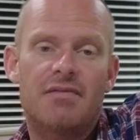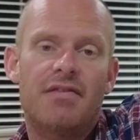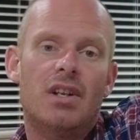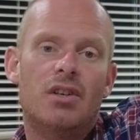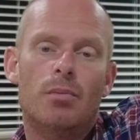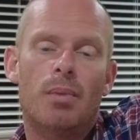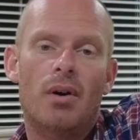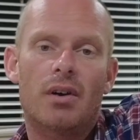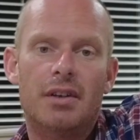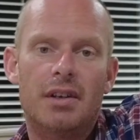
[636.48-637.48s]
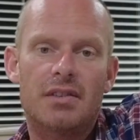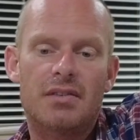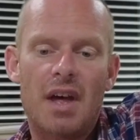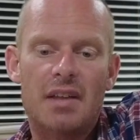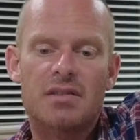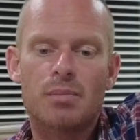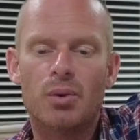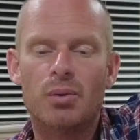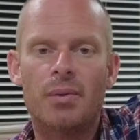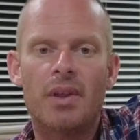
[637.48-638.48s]
fit in your pocket. It's that
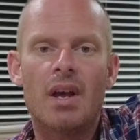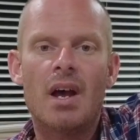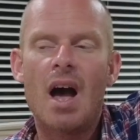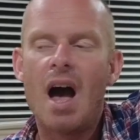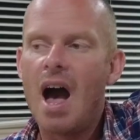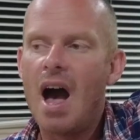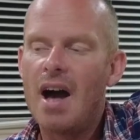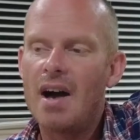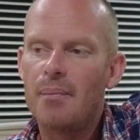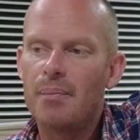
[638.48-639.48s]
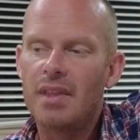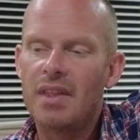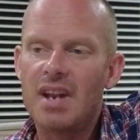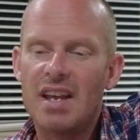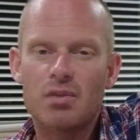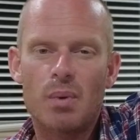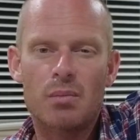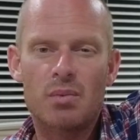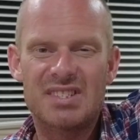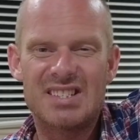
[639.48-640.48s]
small. The next
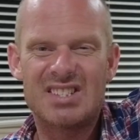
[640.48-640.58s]
one was the